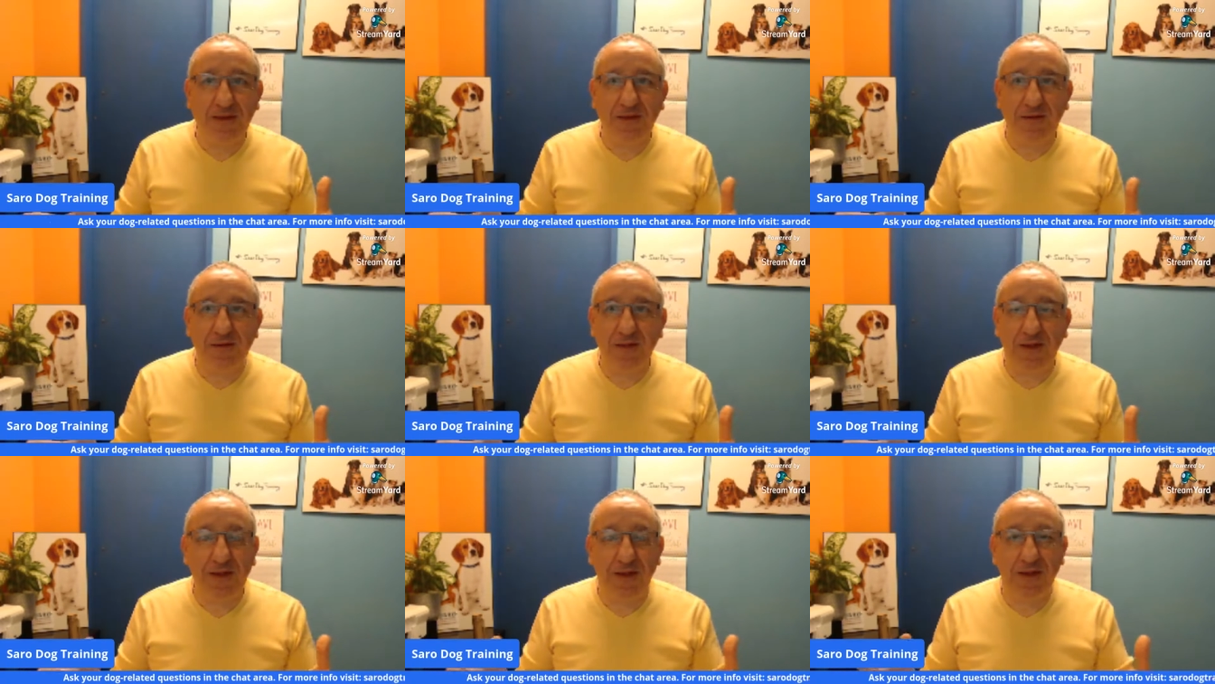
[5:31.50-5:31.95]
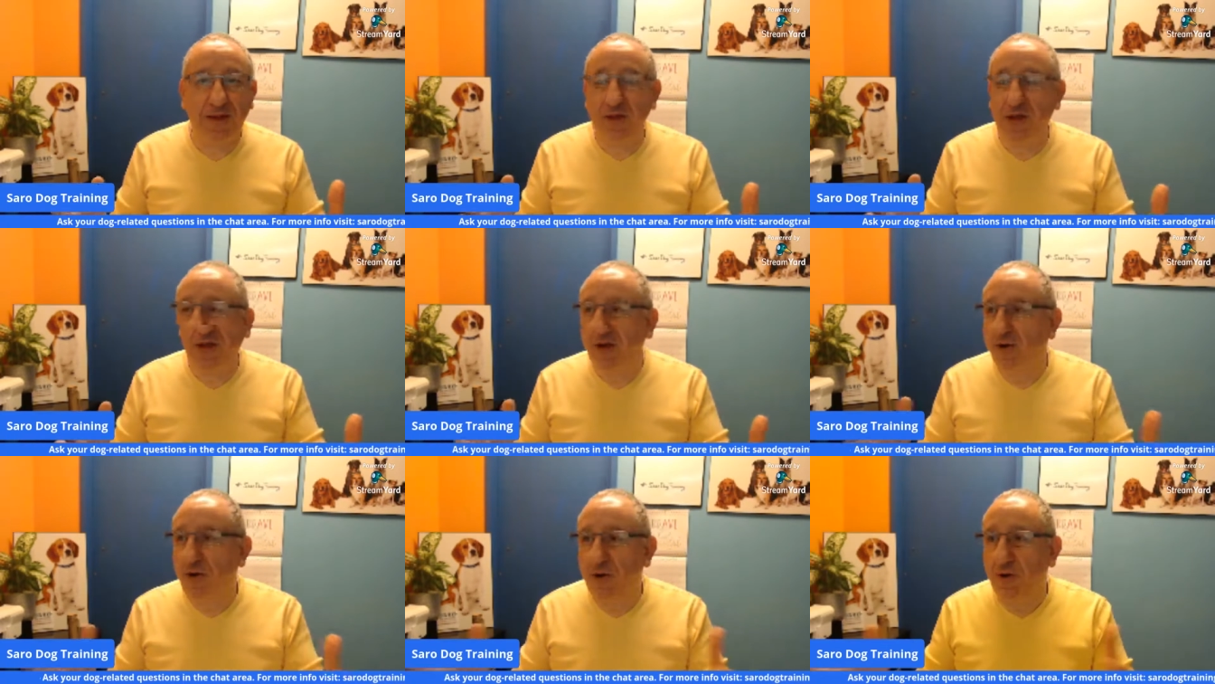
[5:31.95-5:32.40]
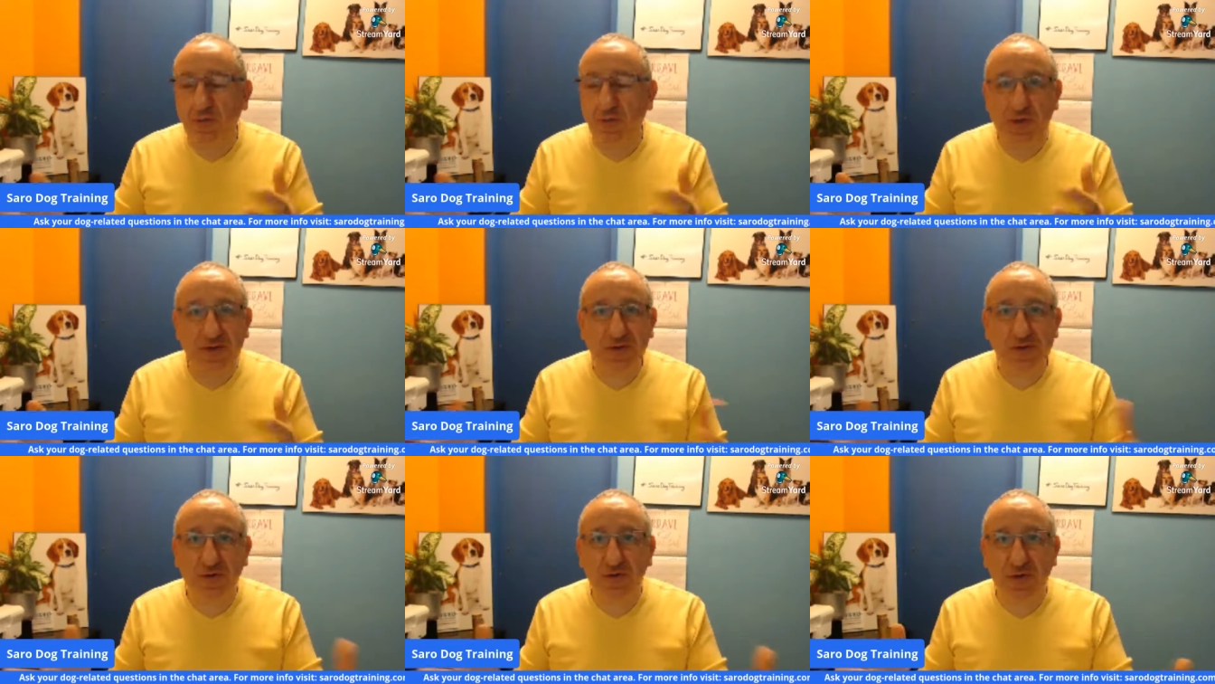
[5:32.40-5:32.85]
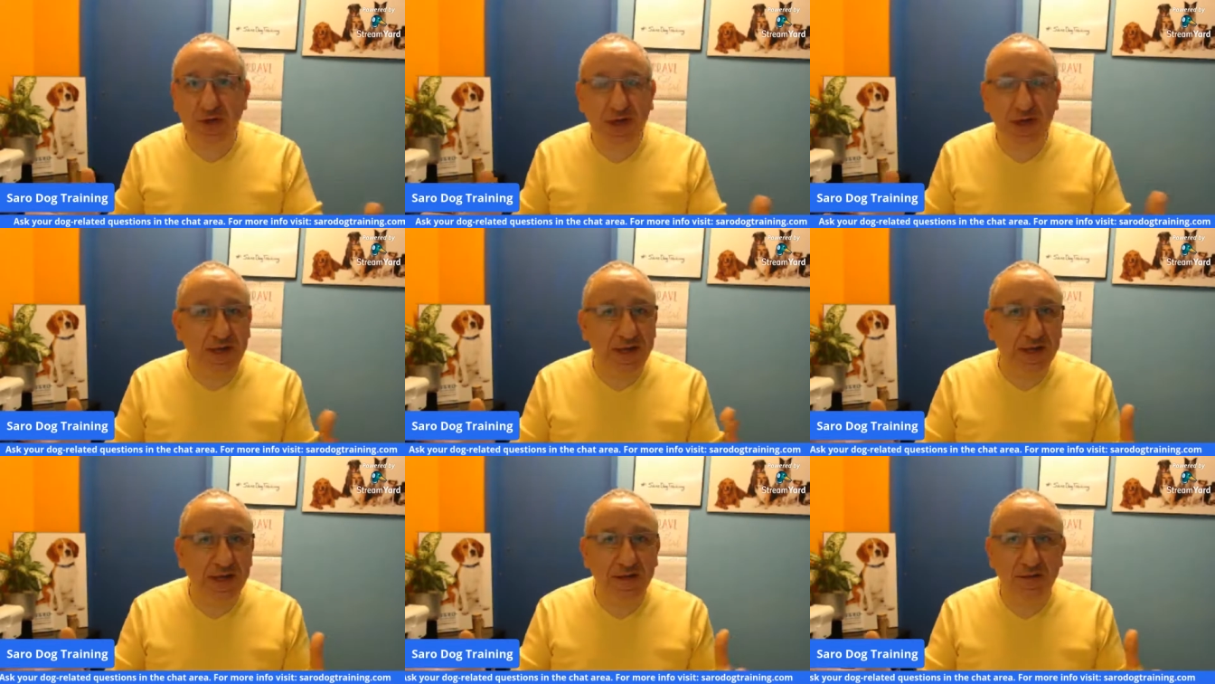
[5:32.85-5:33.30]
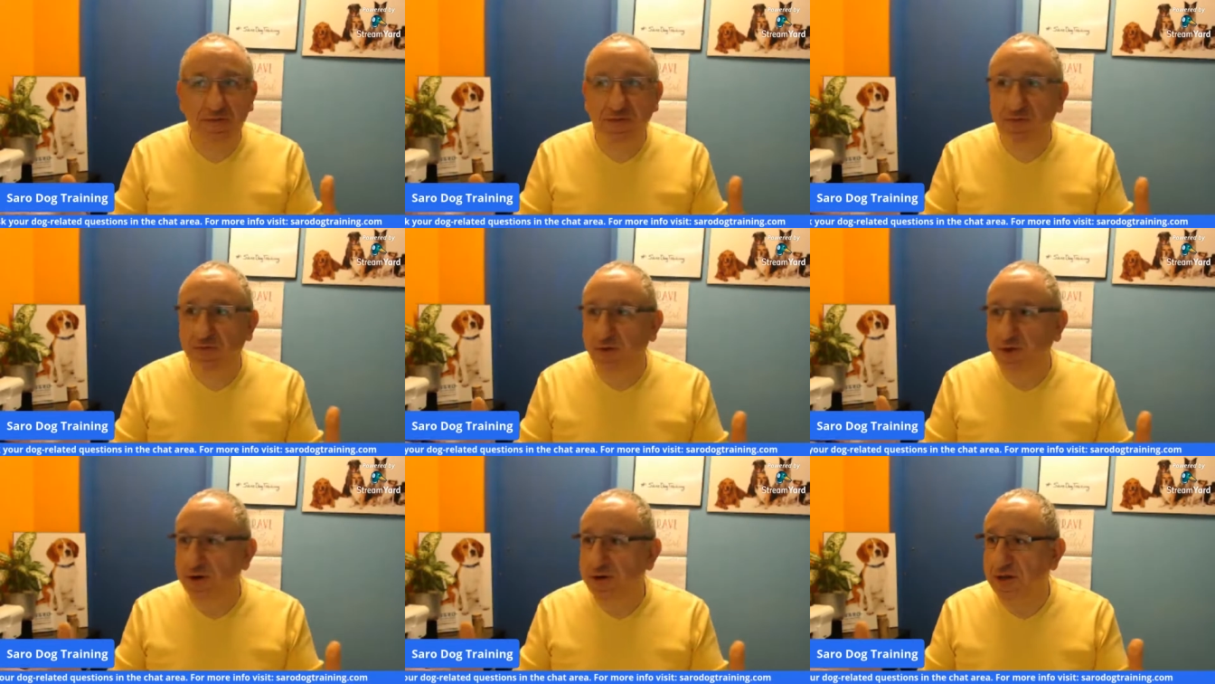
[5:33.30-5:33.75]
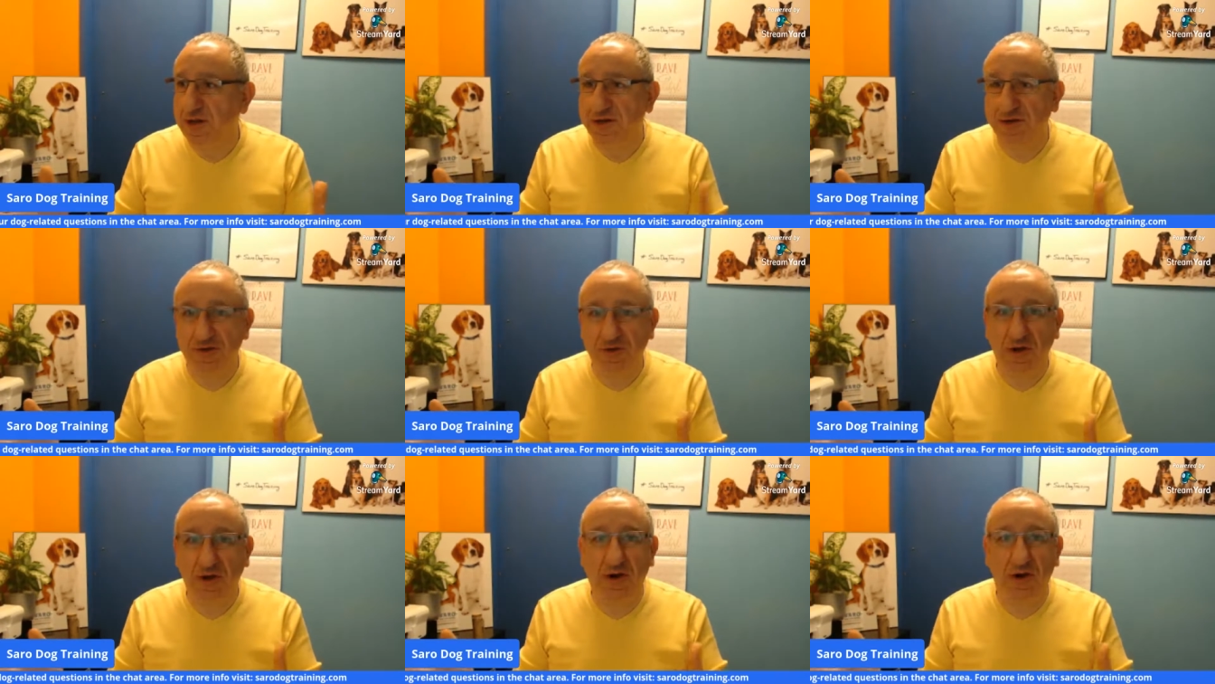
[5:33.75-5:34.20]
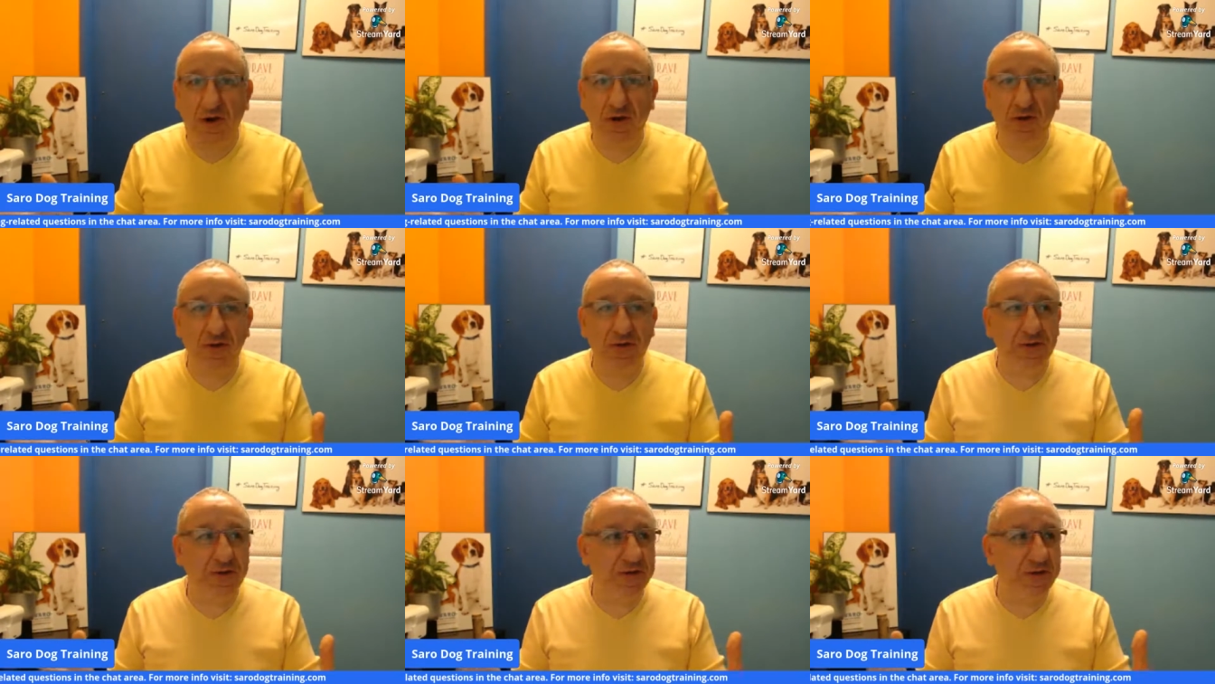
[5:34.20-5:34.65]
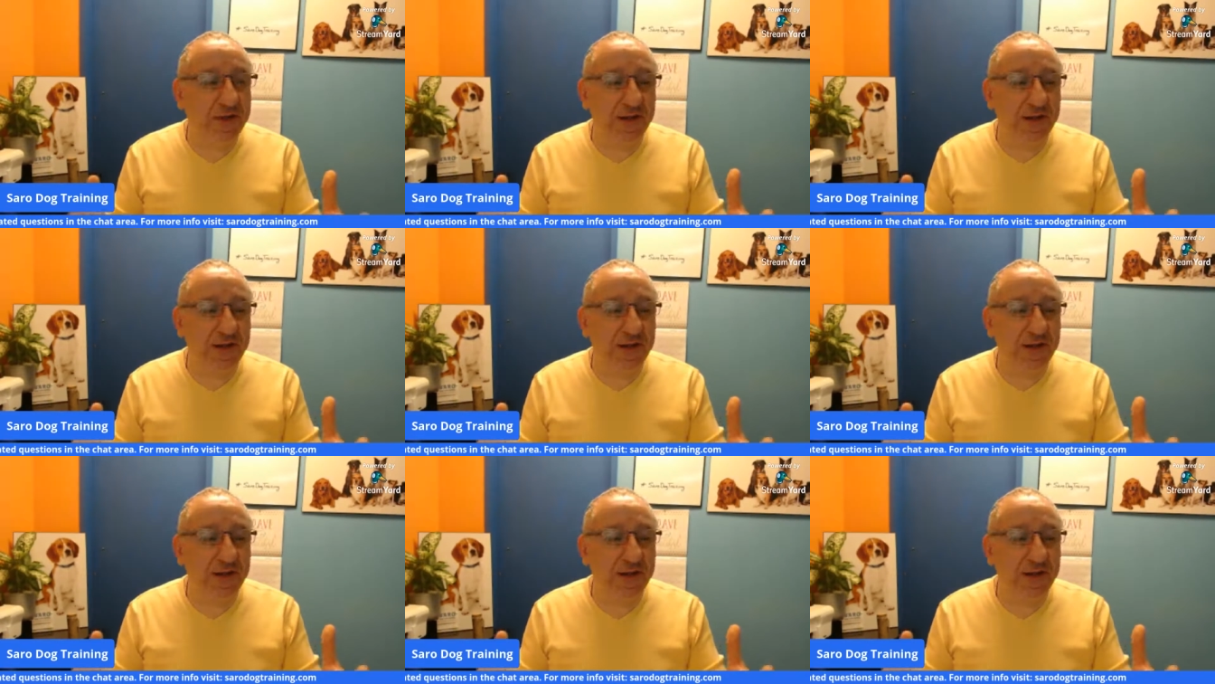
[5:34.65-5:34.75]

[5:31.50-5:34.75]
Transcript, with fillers: they they're always looking for their dog.